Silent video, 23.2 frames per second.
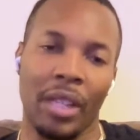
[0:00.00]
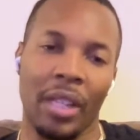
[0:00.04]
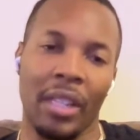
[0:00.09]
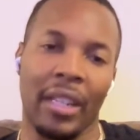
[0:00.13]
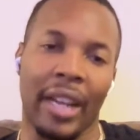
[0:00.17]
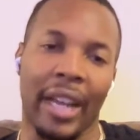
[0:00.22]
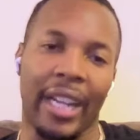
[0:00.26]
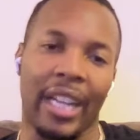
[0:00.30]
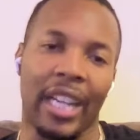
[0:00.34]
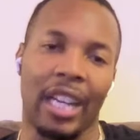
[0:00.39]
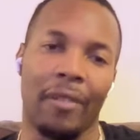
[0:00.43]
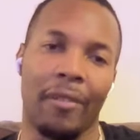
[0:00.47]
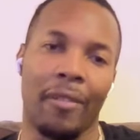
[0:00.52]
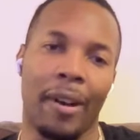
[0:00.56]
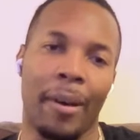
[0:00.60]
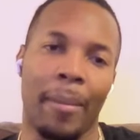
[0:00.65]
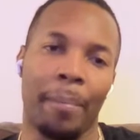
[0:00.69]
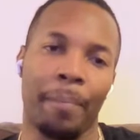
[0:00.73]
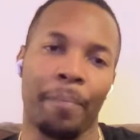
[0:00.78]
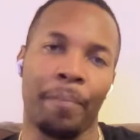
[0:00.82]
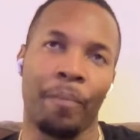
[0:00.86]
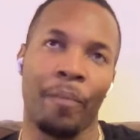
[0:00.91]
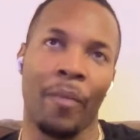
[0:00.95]
like
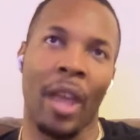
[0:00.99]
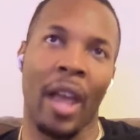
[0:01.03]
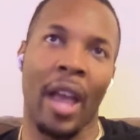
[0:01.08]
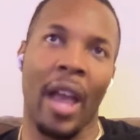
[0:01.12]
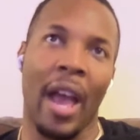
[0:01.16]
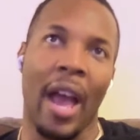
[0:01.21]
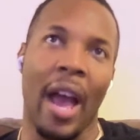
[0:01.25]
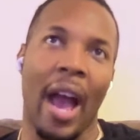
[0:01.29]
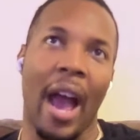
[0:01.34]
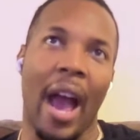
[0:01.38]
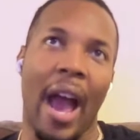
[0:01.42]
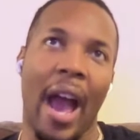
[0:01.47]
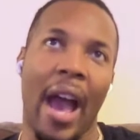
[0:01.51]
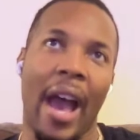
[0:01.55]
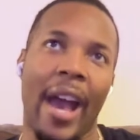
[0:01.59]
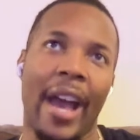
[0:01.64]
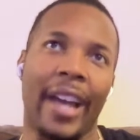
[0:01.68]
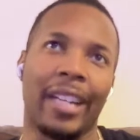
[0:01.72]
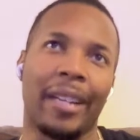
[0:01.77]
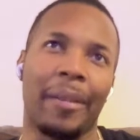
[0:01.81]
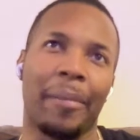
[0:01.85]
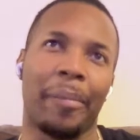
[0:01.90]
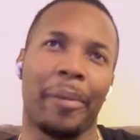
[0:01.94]
I
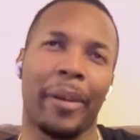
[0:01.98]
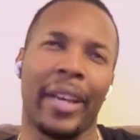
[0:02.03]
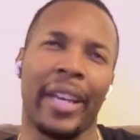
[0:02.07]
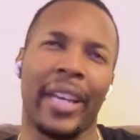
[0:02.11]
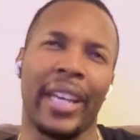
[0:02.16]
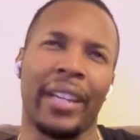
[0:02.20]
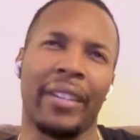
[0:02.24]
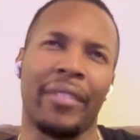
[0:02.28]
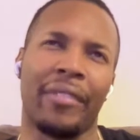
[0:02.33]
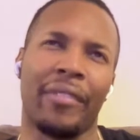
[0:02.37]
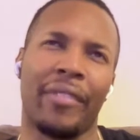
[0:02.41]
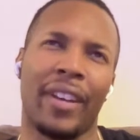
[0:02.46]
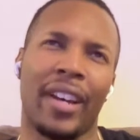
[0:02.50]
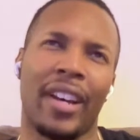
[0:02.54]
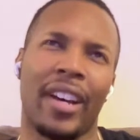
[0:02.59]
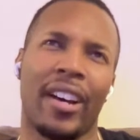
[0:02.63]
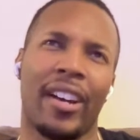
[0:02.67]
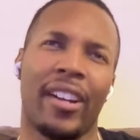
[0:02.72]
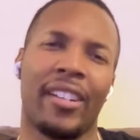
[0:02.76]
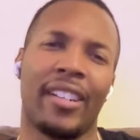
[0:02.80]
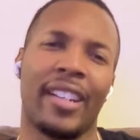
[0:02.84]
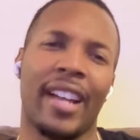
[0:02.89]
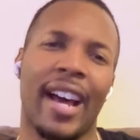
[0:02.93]
had to pay
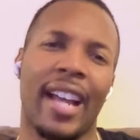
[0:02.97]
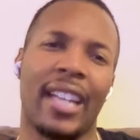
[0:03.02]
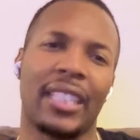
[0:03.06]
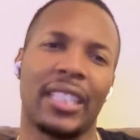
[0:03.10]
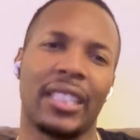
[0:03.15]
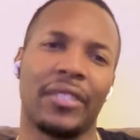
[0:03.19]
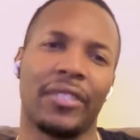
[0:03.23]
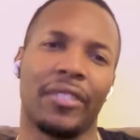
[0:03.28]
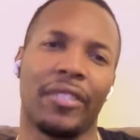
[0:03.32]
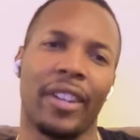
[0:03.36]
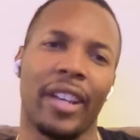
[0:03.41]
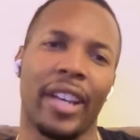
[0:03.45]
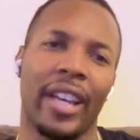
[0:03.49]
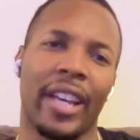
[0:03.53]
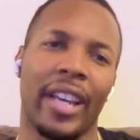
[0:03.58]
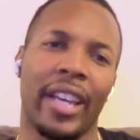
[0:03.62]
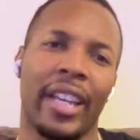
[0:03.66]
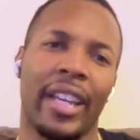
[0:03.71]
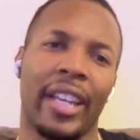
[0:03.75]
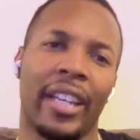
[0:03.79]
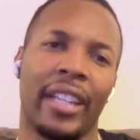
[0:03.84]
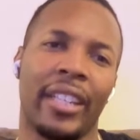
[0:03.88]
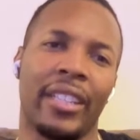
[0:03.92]
$500 for
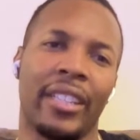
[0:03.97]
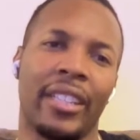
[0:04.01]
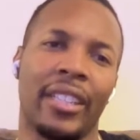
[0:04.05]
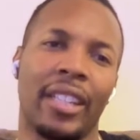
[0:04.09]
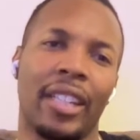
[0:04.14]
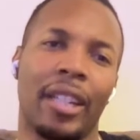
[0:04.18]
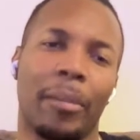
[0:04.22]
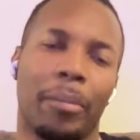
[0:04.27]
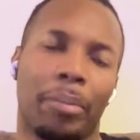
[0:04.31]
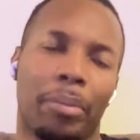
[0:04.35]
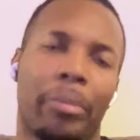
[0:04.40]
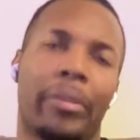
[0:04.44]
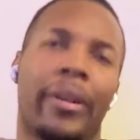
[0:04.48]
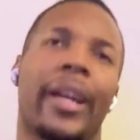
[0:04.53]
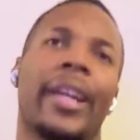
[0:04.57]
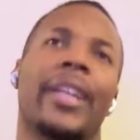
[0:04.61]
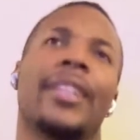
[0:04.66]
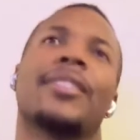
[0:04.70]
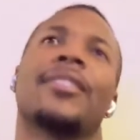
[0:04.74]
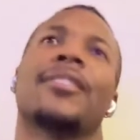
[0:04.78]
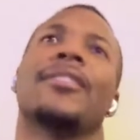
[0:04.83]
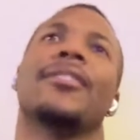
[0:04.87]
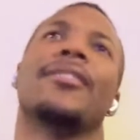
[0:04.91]
a
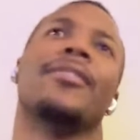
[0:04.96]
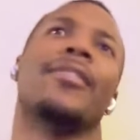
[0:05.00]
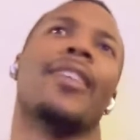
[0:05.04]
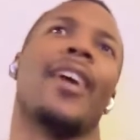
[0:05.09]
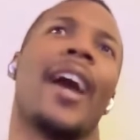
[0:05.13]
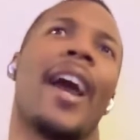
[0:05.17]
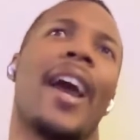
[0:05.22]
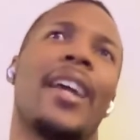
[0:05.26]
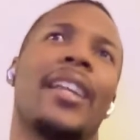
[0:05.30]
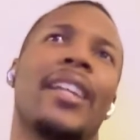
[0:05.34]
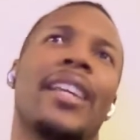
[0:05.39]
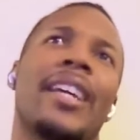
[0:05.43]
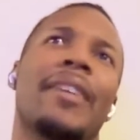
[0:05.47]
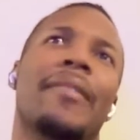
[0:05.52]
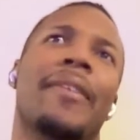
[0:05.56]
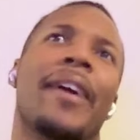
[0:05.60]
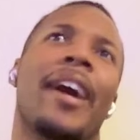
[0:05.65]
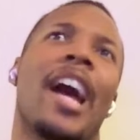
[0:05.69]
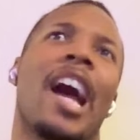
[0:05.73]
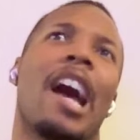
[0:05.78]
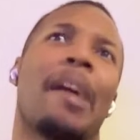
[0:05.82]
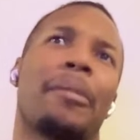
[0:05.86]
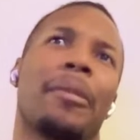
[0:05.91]
appraisal, and then
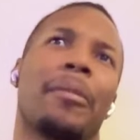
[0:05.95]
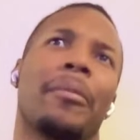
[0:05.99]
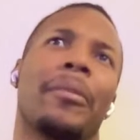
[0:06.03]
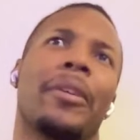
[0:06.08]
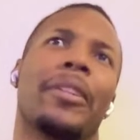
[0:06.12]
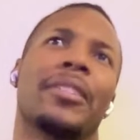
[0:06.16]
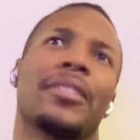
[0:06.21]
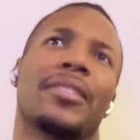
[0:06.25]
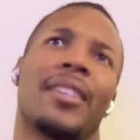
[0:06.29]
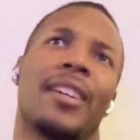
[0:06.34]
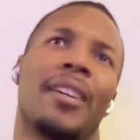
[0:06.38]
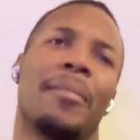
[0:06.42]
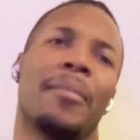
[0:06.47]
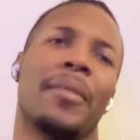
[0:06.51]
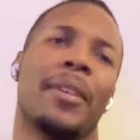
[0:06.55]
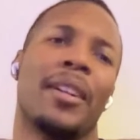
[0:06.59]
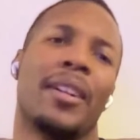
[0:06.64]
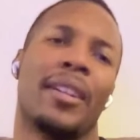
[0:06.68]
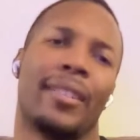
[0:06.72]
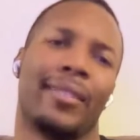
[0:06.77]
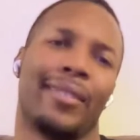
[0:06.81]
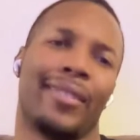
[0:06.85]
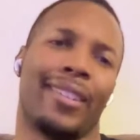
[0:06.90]
what happened was the
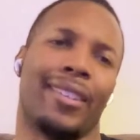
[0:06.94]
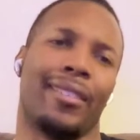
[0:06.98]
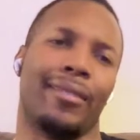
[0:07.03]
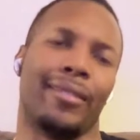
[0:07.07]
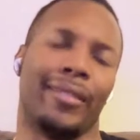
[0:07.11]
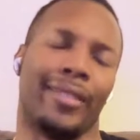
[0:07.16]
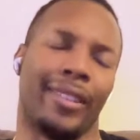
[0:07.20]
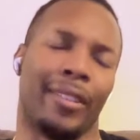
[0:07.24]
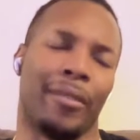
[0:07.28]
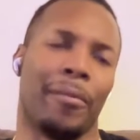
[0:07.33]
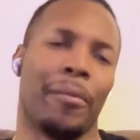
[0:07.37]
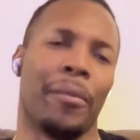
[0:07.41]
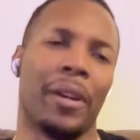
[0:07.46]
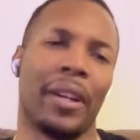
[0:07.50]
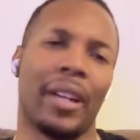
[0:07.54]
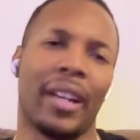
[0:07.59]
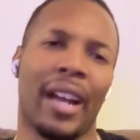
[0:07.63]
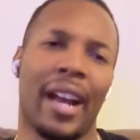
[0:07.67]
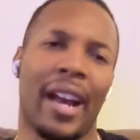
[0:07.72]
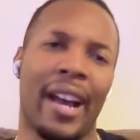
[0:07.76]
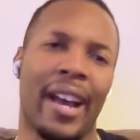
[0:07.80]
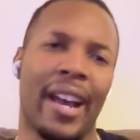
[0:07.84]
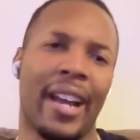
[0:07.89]
one
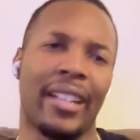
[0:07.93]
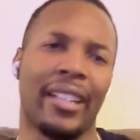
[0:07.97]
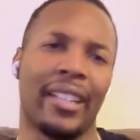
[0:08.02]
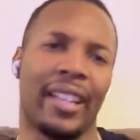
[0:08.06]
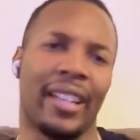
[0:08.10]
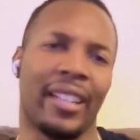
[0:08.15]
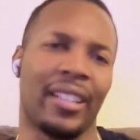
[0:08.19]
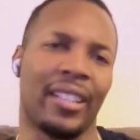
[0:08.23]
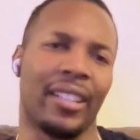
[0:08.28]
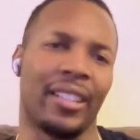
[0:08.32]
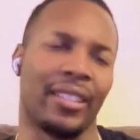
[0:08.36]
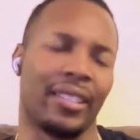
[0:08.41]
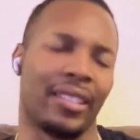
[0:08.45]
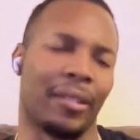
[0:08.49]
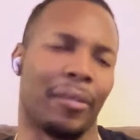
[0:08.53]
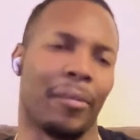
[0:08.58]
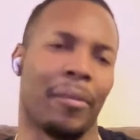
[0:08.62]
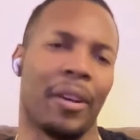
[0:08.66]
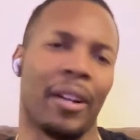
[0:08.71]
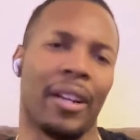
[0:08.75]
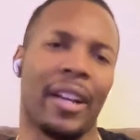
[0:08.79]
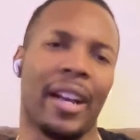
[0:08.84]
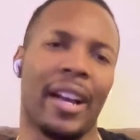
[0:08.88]
guy
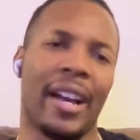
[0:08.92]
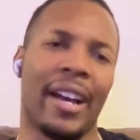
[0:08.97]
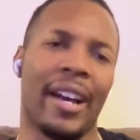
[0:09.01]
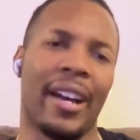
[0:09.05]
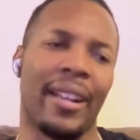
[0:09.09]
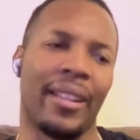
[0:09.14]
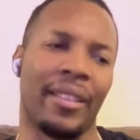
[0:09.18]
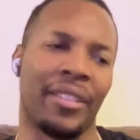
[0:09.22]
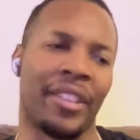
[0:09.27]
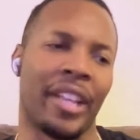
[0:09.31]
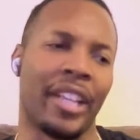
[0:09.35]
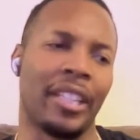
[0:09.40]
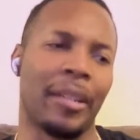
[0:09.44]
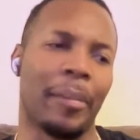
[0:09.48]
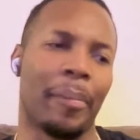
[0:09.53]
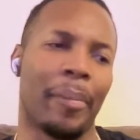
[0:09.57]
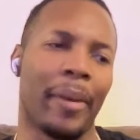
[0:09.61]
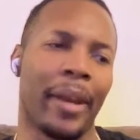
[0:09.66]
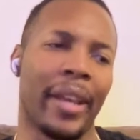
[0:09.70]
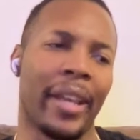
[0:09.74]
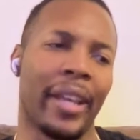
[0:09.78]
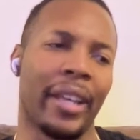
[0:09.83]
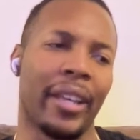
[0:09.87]
that the
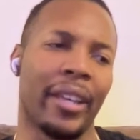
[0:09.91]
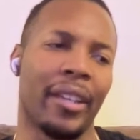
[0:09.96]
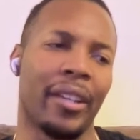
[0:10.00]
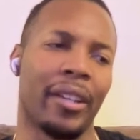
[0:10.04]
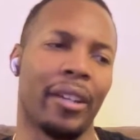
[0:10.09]
bank